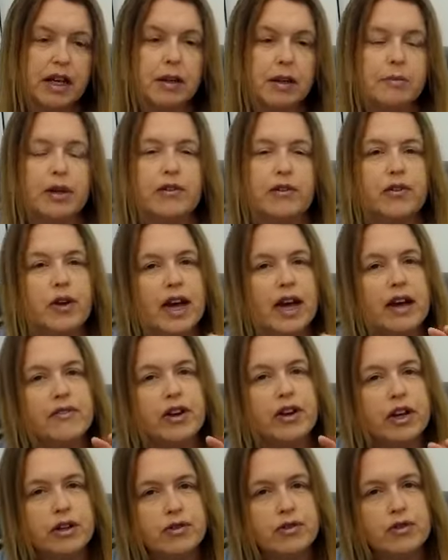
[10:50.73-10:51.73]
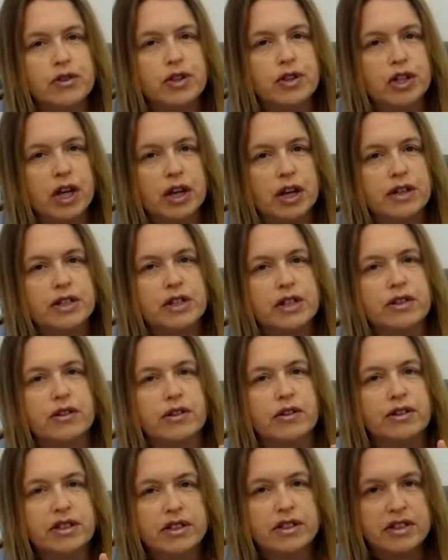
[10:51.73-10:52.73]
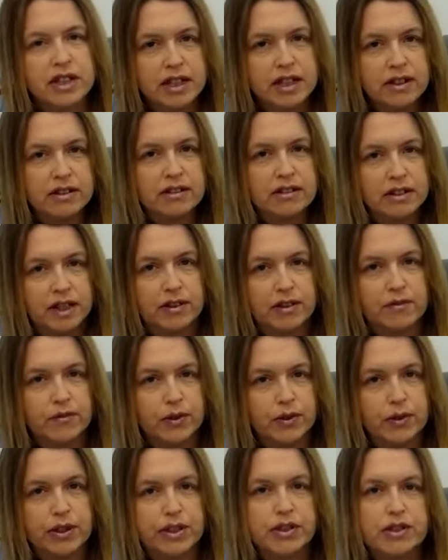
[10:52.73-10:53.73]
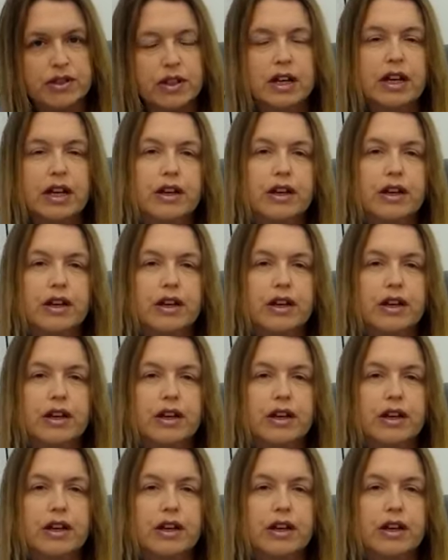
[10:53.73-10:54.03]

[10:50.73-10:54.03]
But if you have 100 charges on a single invoice,